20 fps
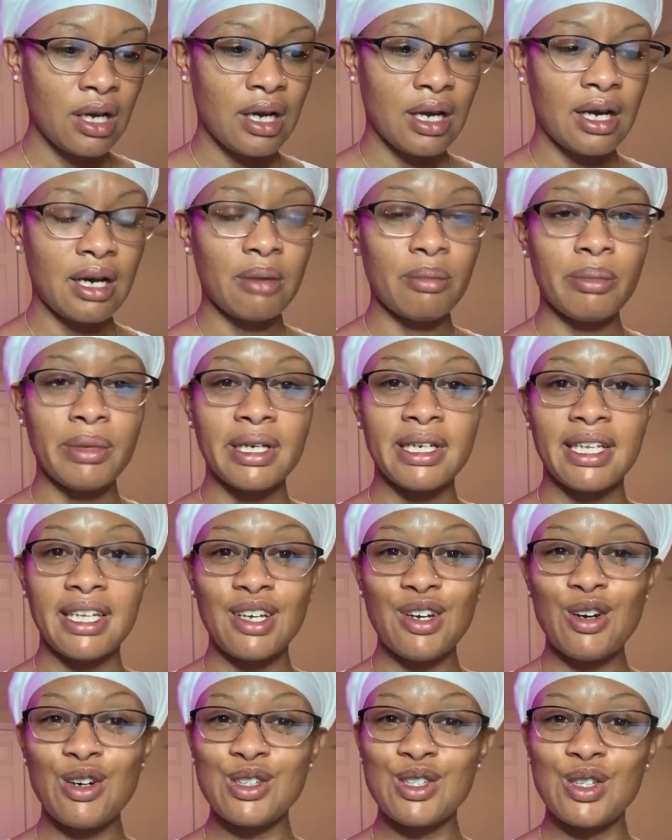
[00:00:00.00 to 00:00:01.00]
Money
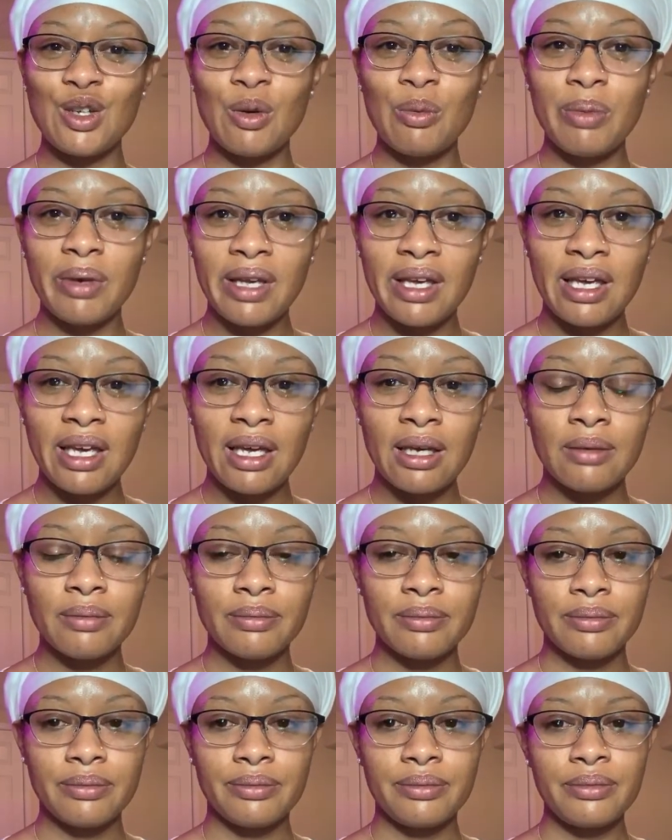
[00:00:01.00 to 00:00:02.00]
also being
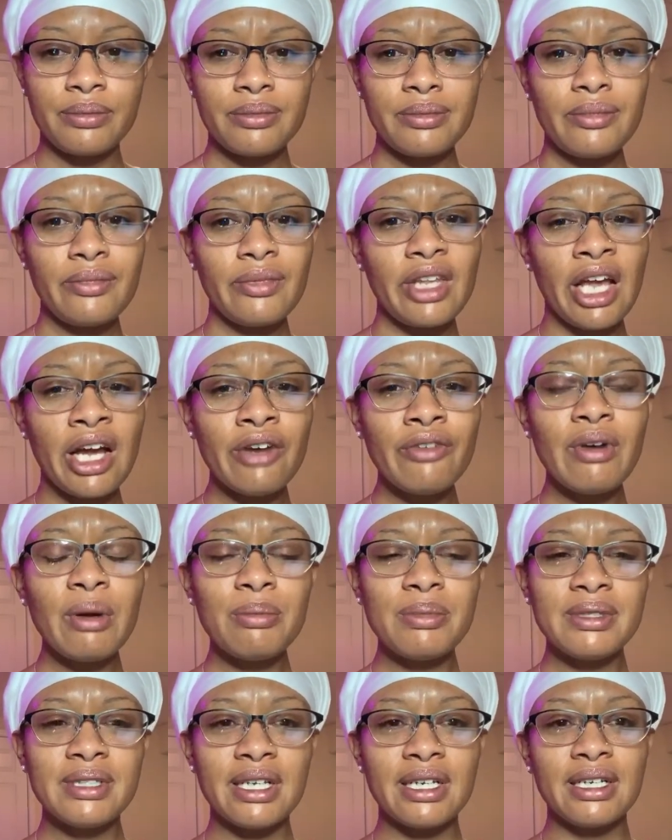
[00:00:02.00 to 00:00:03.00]
a
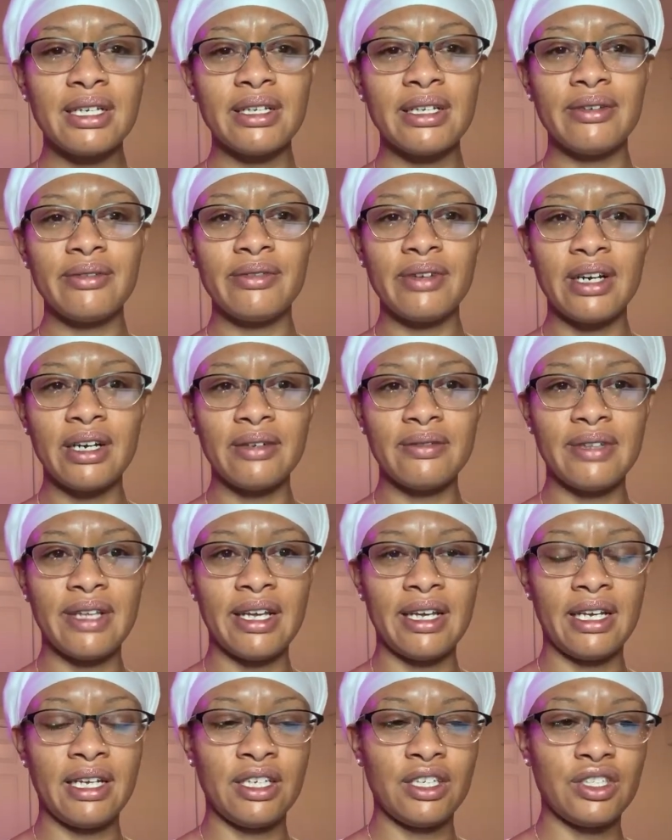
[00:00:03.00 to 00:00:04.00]
representative of
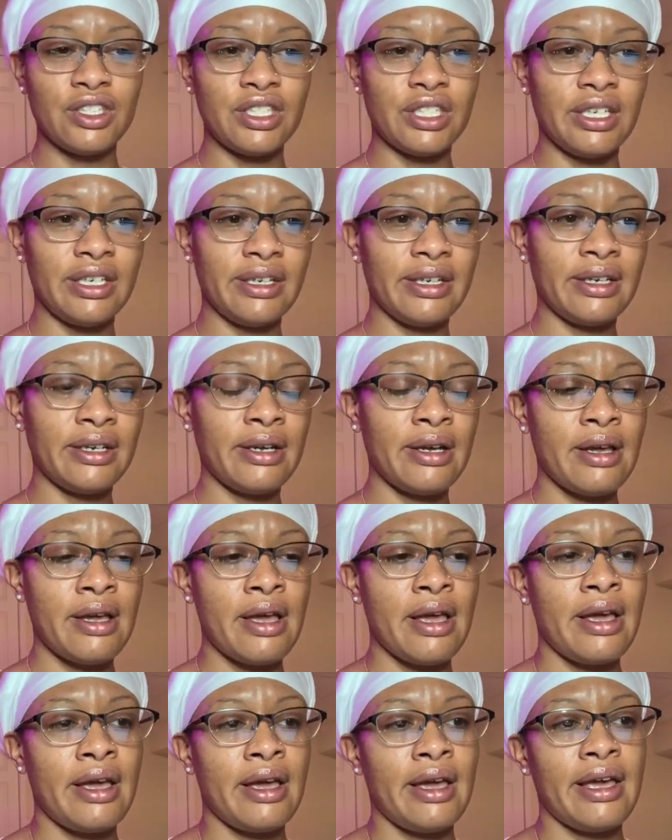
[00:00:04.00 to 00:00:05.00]
that energy,
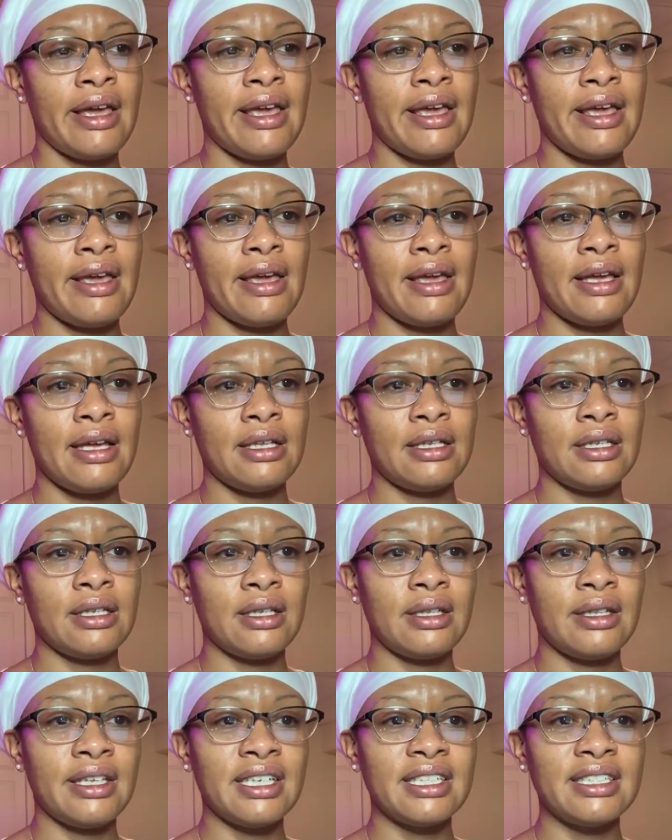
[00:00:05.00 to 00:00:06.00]
and
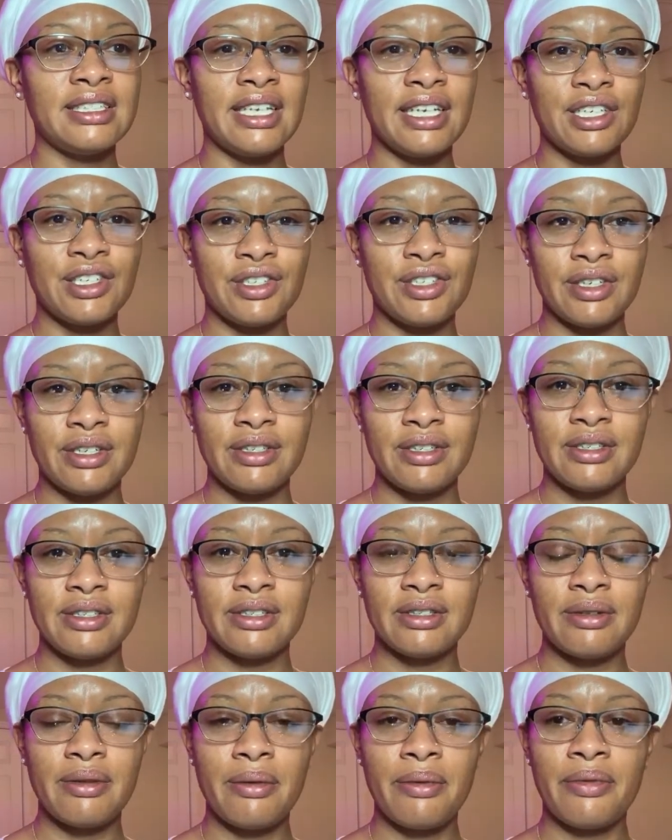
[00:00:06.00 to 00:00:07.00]
the
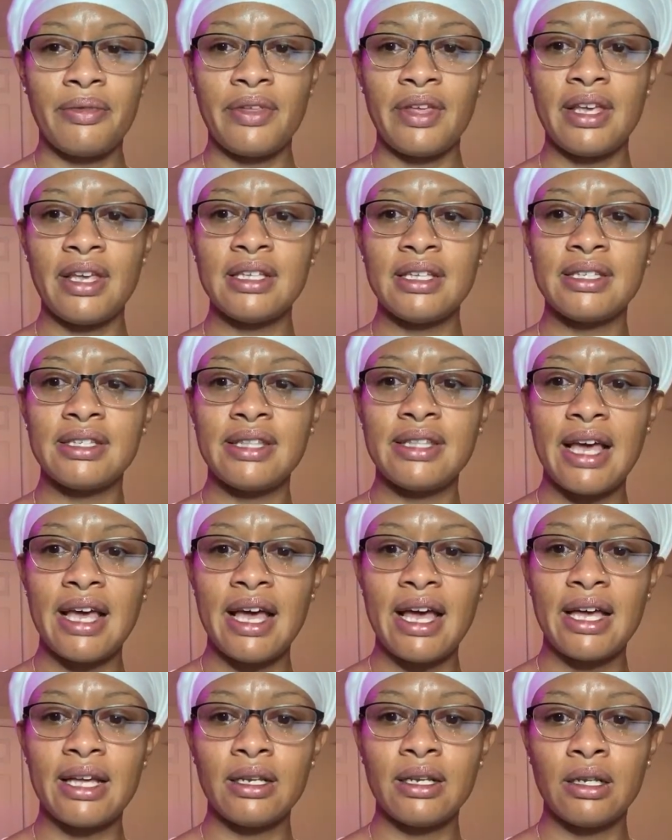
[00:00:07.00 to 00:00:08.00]
addictions, things
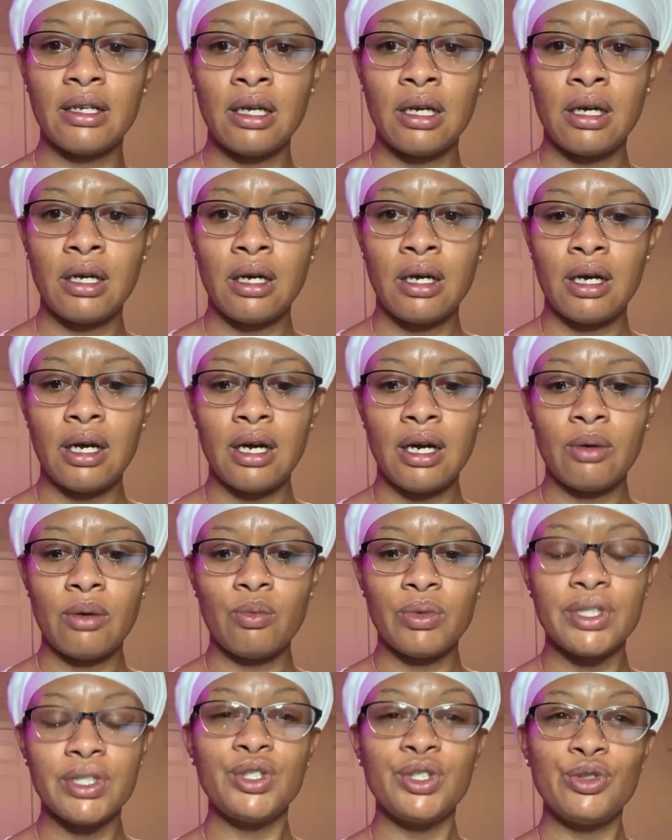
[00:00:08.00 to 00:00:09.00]
that
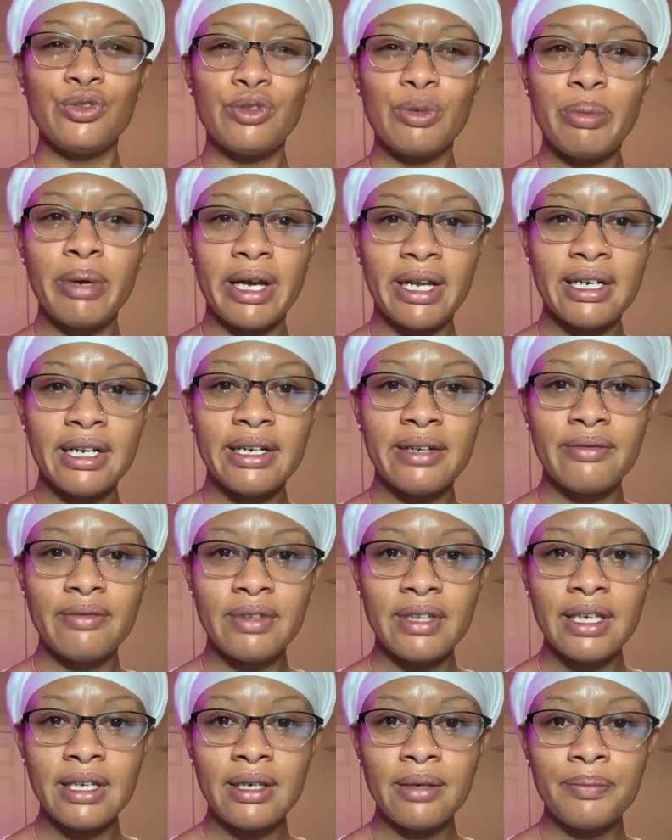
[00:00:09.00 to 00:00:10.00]
we do
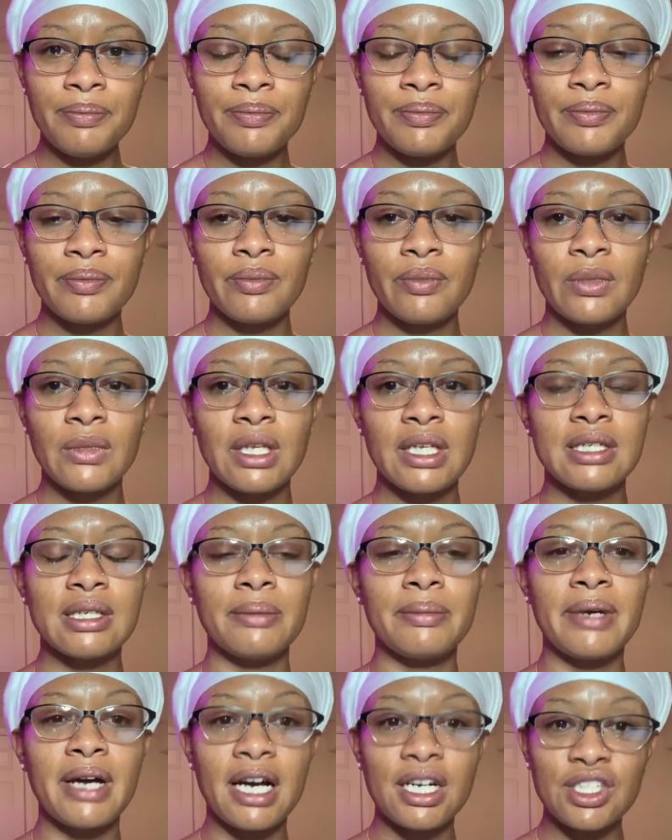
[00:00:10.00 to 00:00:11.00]
repetitively,
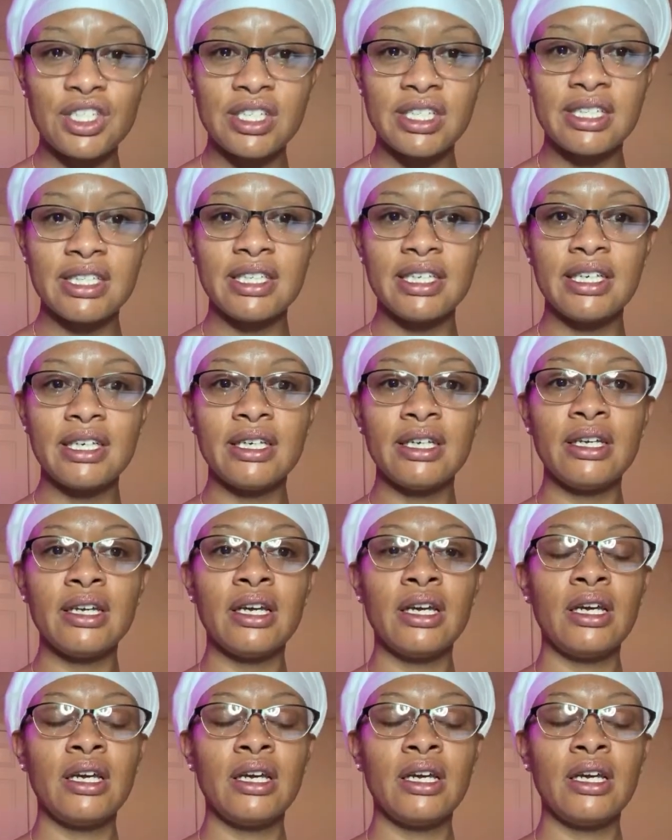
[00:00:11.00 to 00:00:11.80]
subconsciously.